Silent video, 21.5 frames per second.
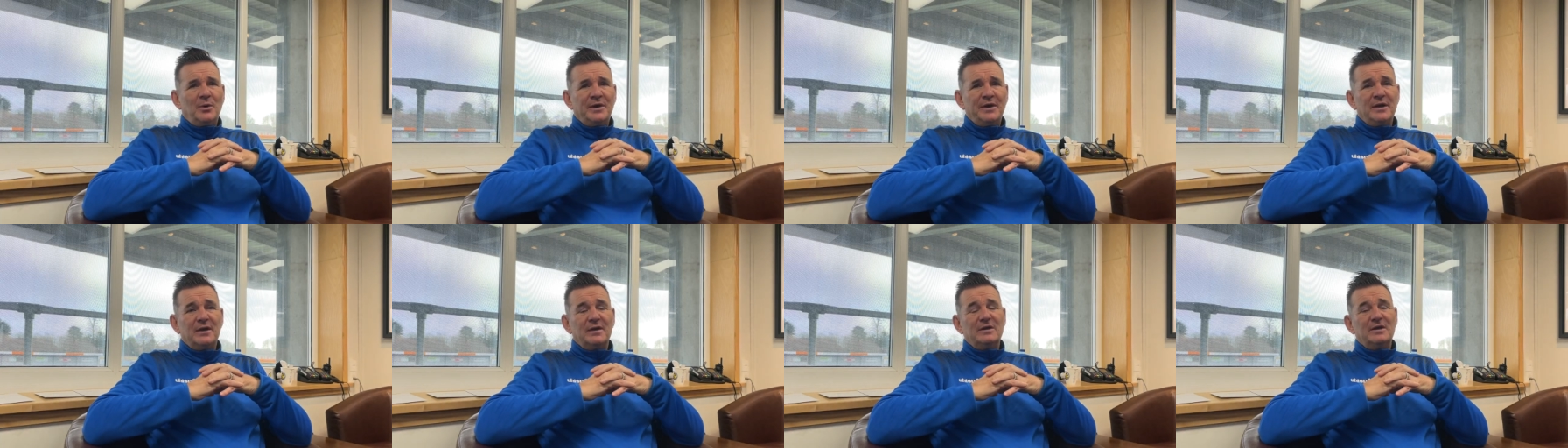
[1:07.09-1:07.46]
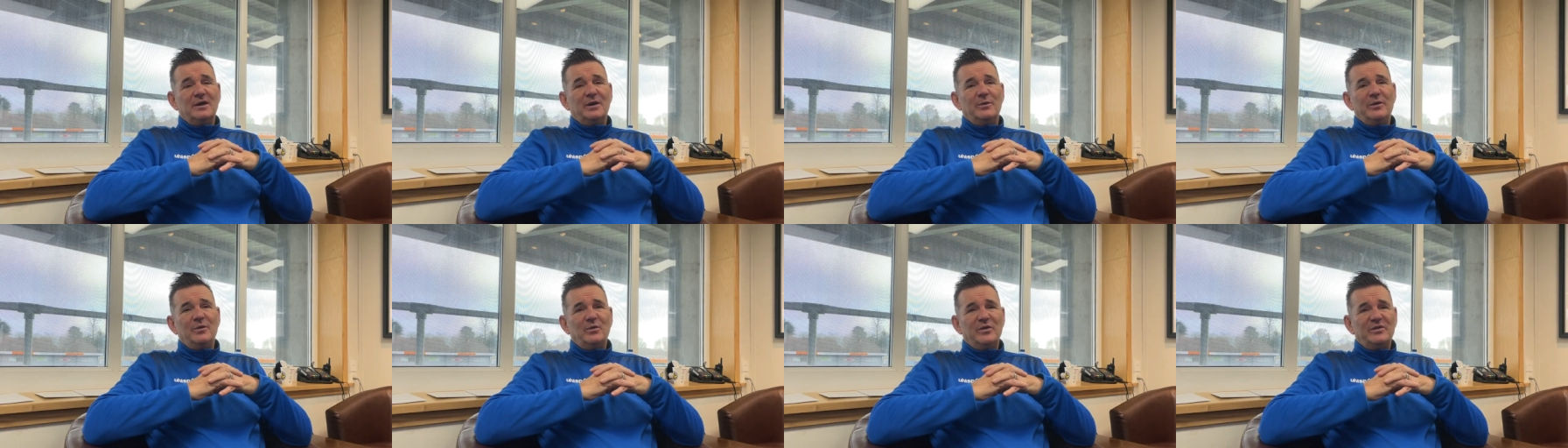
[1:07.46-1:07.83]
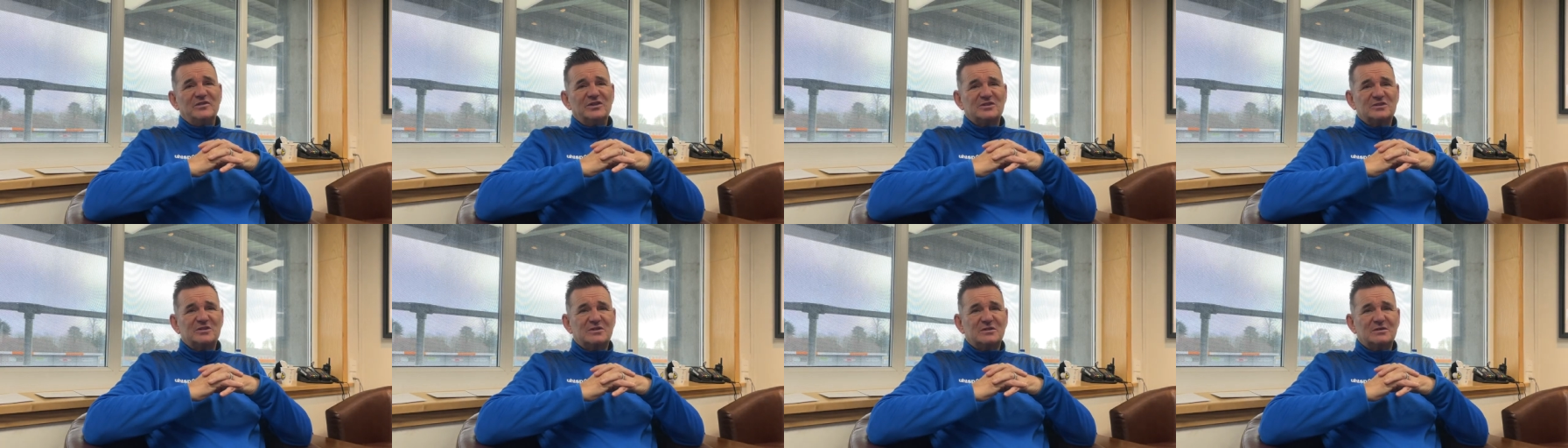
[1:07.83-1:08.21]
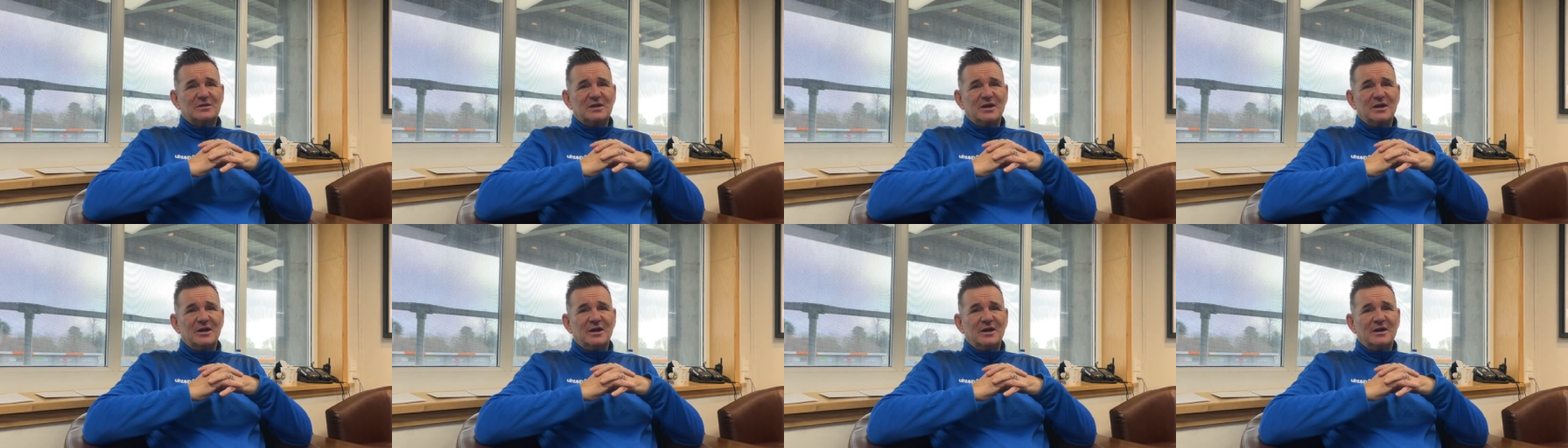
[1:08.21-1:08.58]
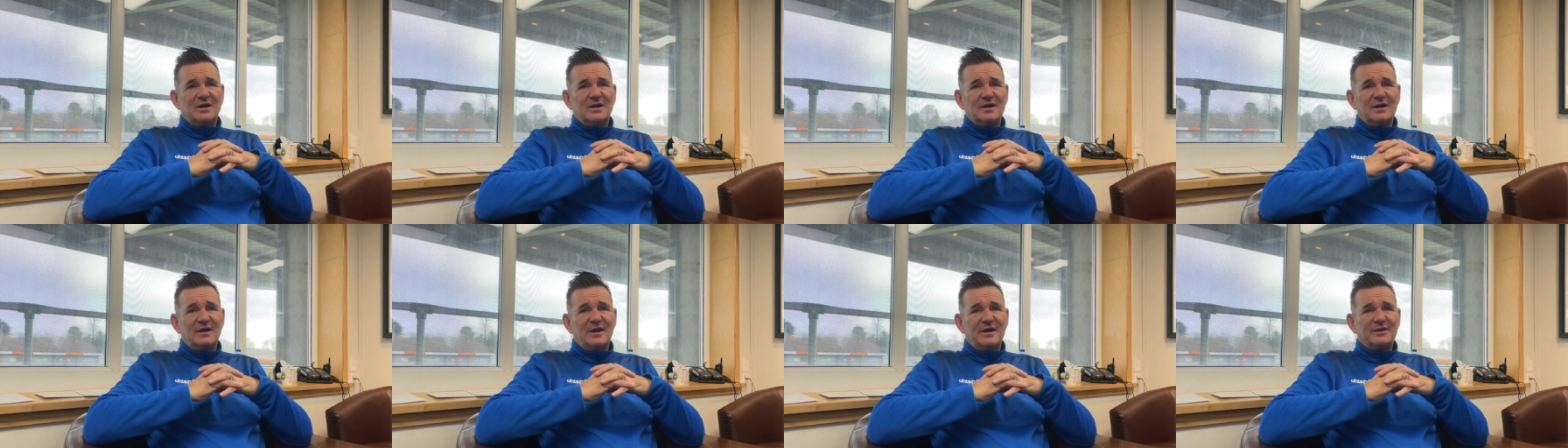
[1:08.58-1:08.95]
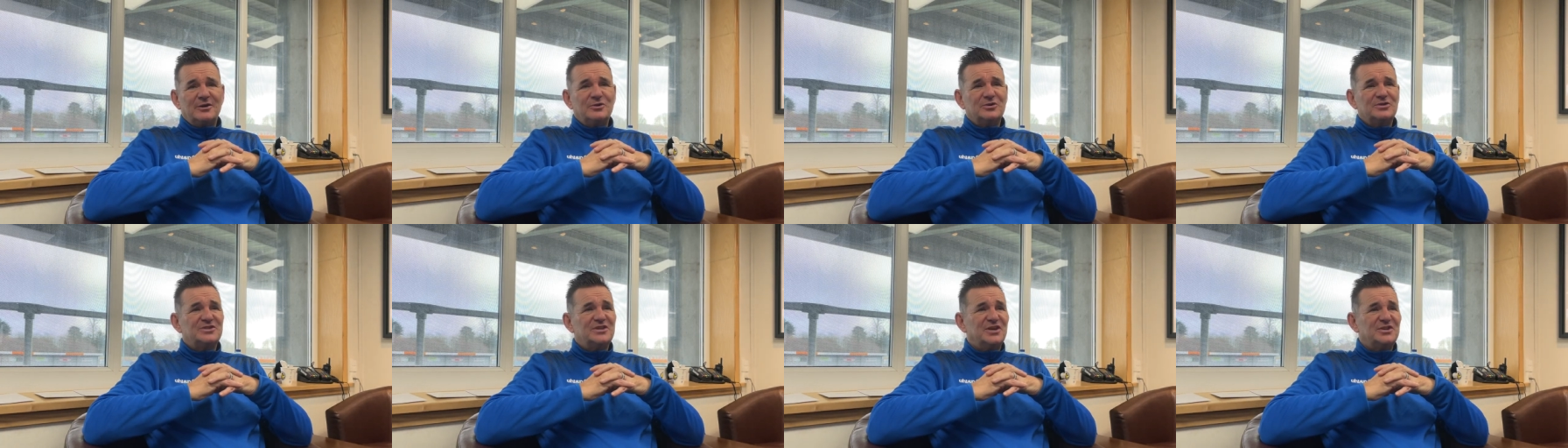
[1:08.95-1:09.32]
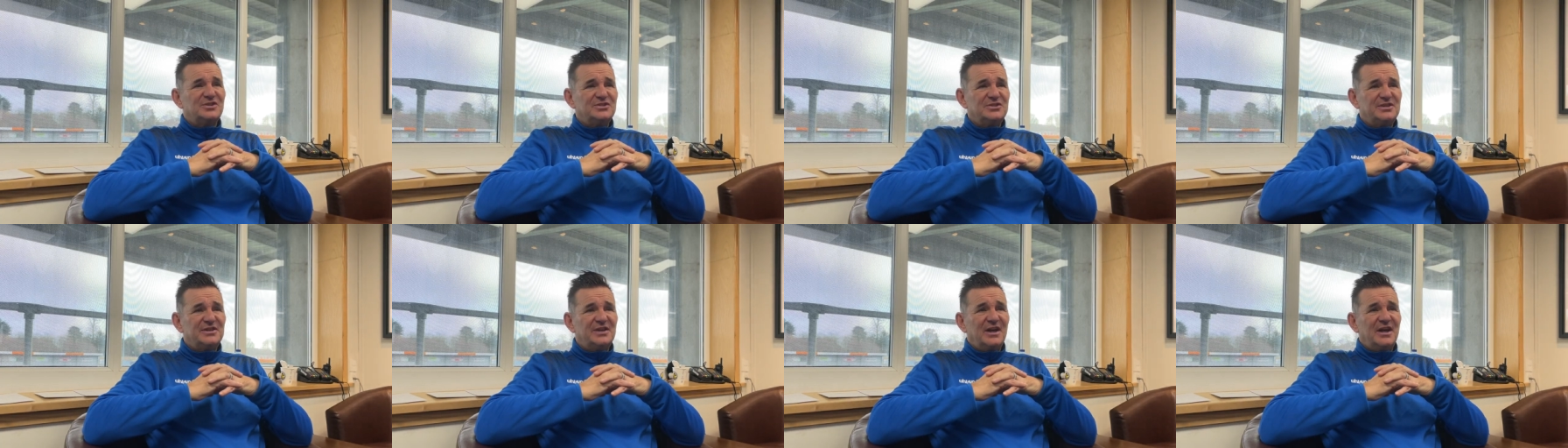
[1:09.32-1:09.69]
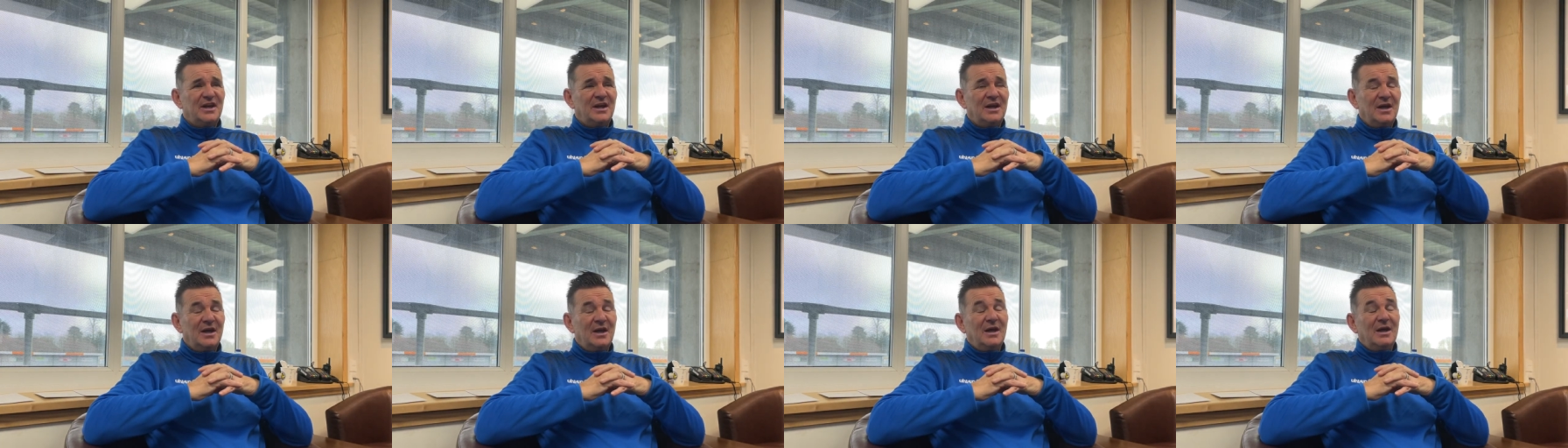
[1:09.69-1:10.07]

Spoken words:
And you know, we just had a good session today,